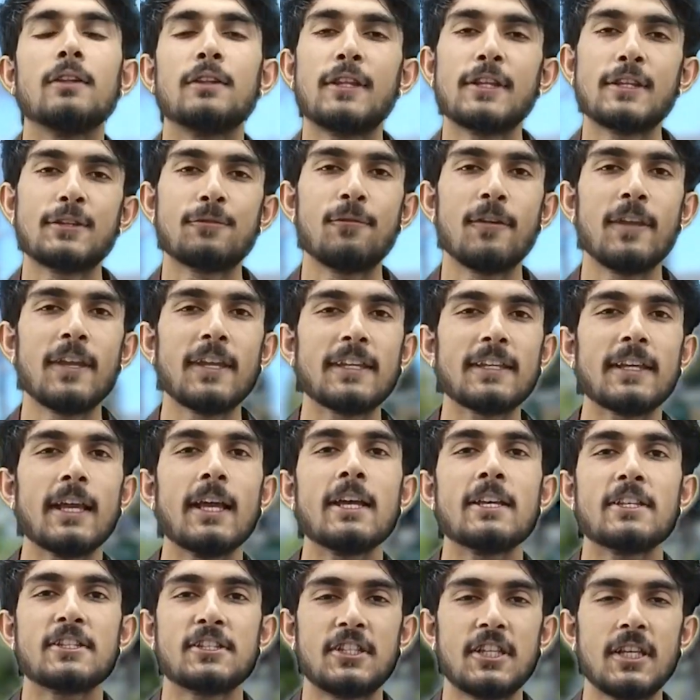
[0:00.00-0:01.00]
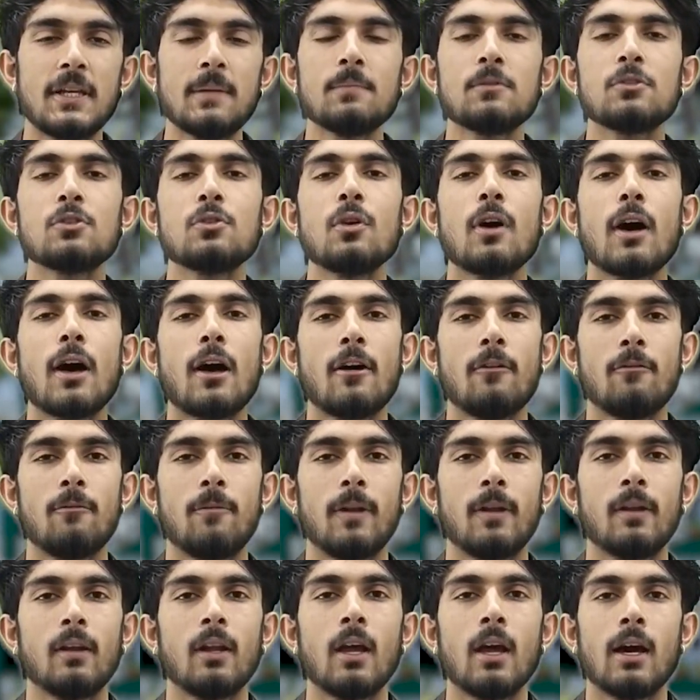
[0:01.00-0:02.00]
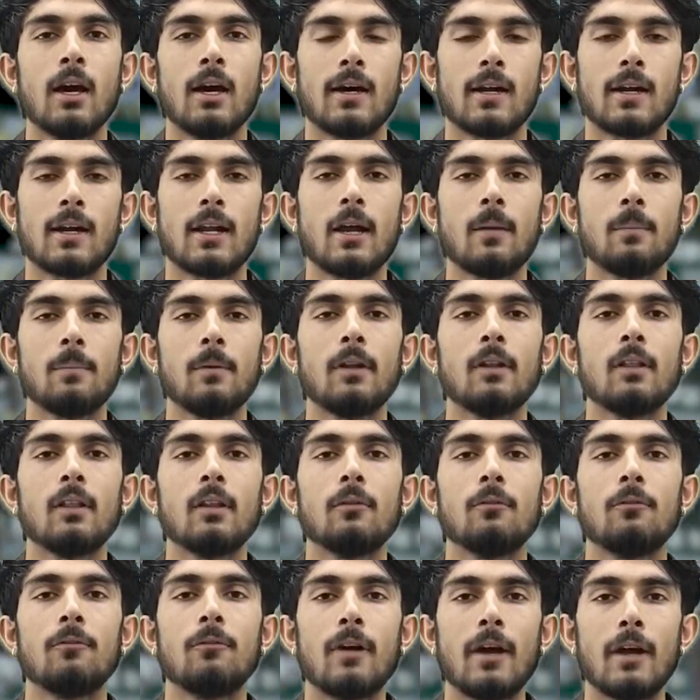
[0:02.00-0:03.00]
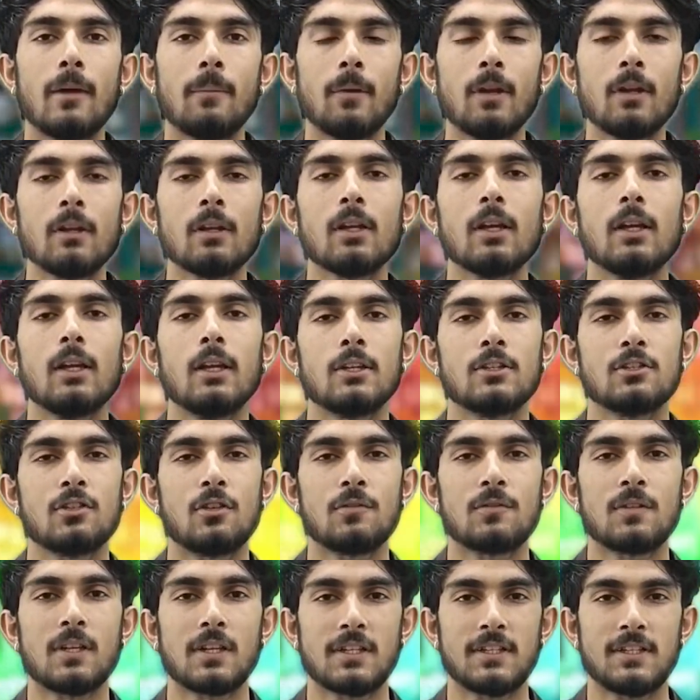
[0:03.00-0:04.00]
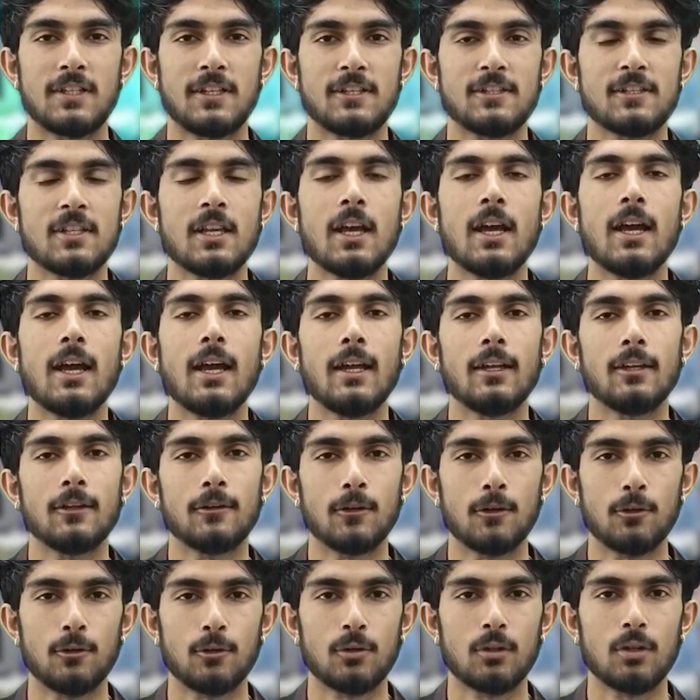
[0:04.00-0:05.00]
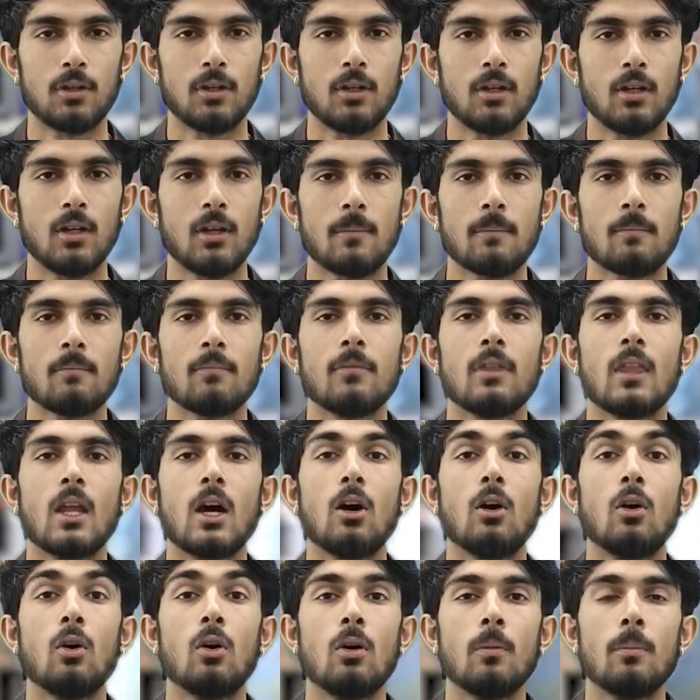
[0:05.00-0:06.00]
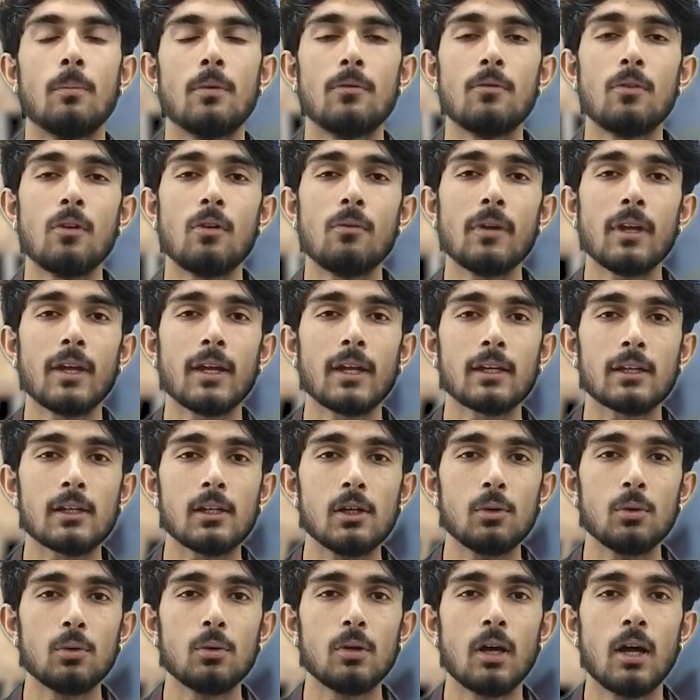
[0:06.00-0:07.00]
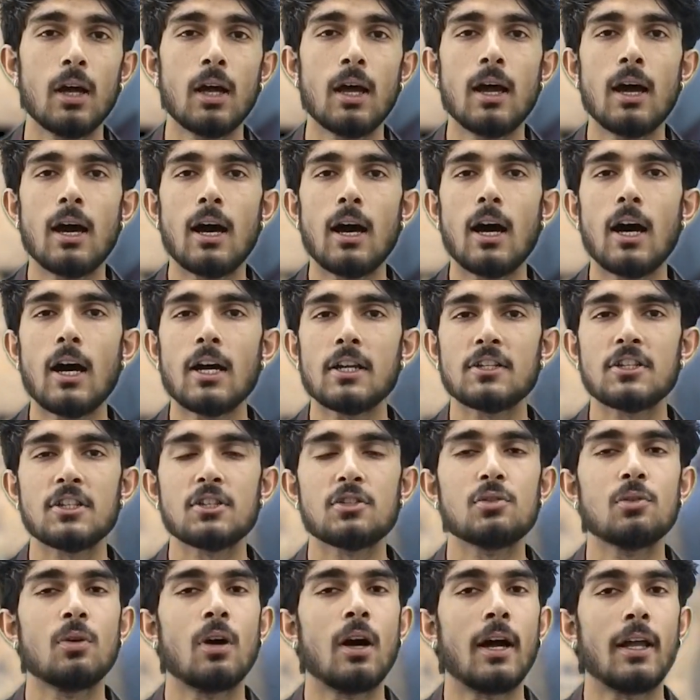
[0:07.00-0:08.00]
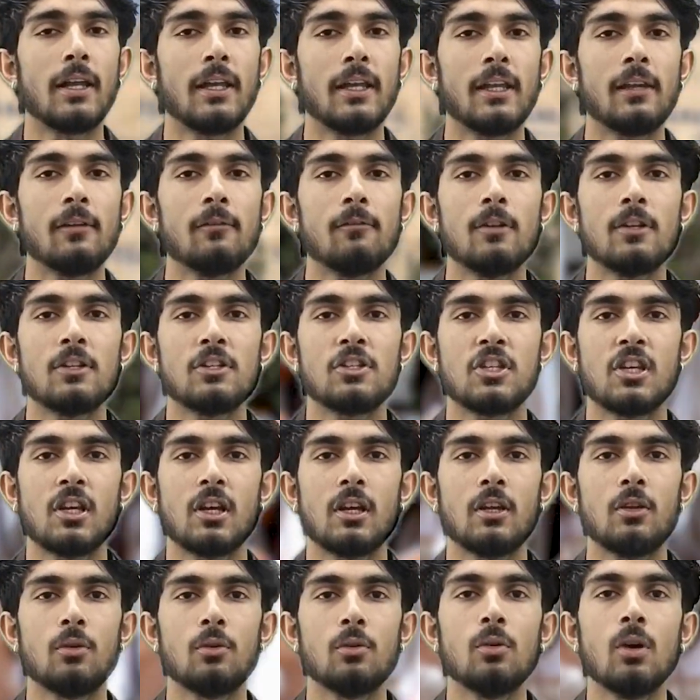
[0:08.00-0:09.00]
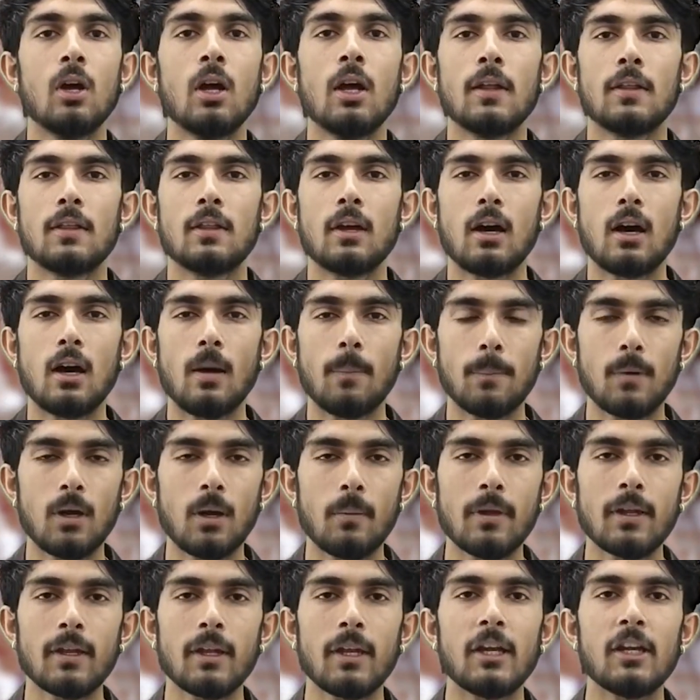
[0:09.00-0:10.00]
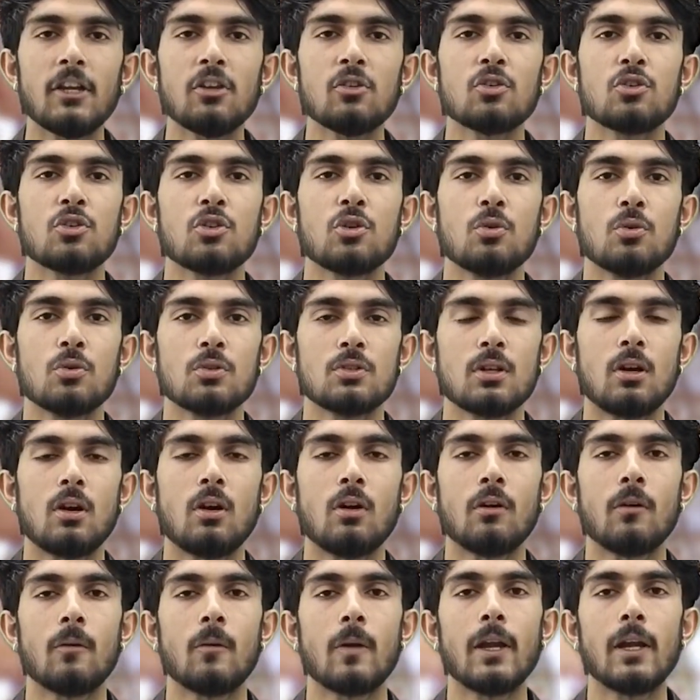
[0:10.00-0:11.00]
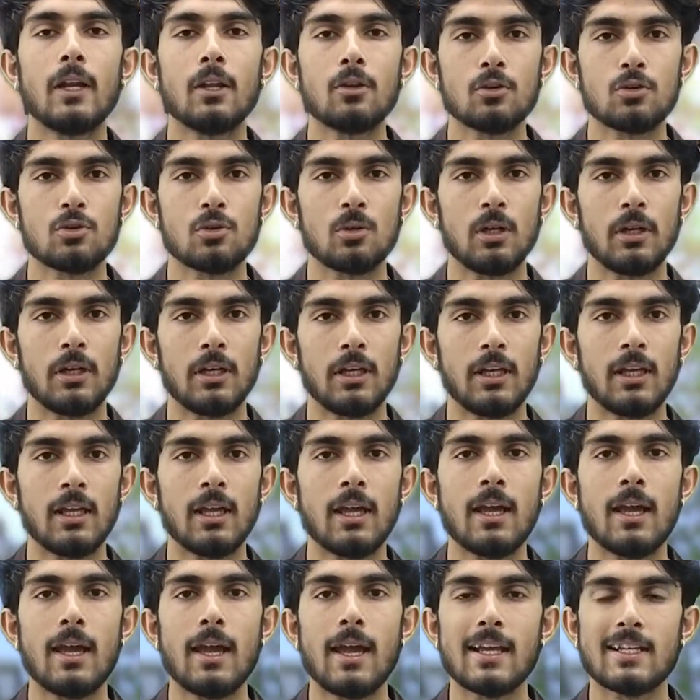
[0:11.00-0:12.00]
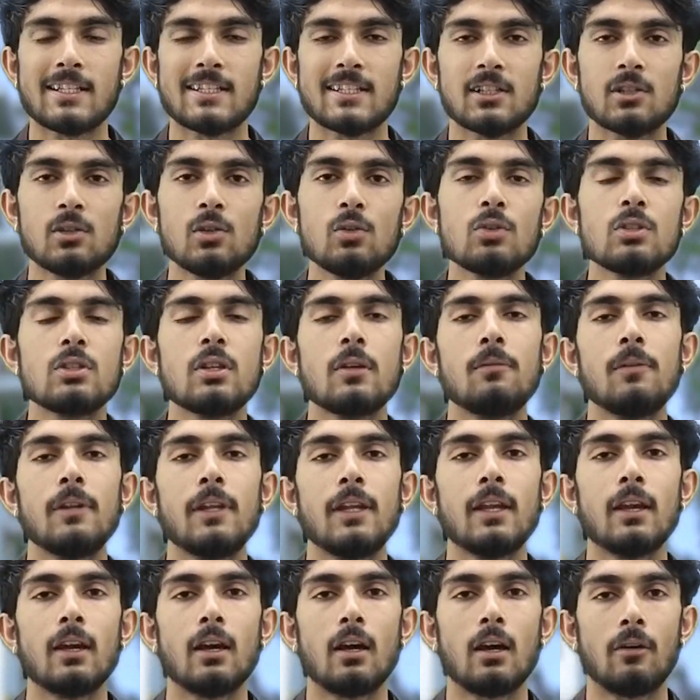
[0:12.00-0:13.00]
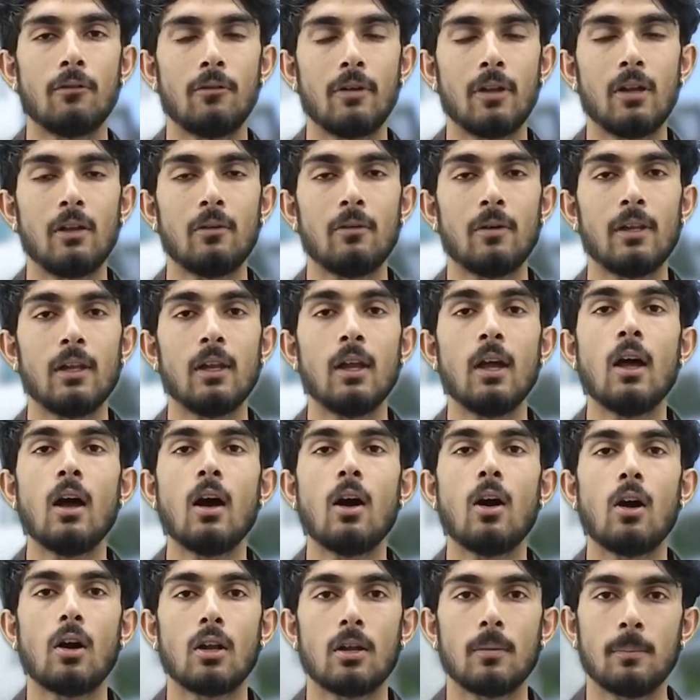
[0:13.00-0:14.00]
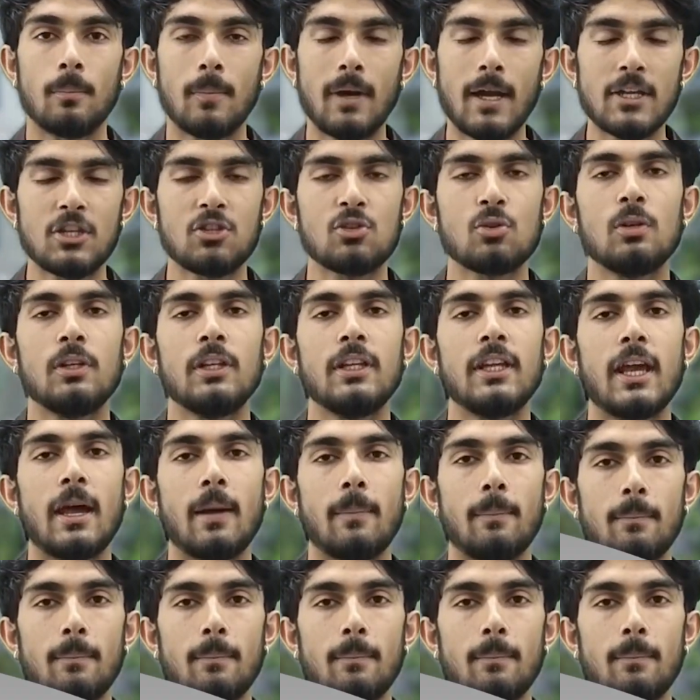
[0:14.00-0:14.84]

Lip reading: This week seems to have been wrapped in the vibrant colors of success and growth. Now, before we conclude, RJ Suhani will share you the upcoming radio shows on Radio Shoolini, exclusively available on My Shoolini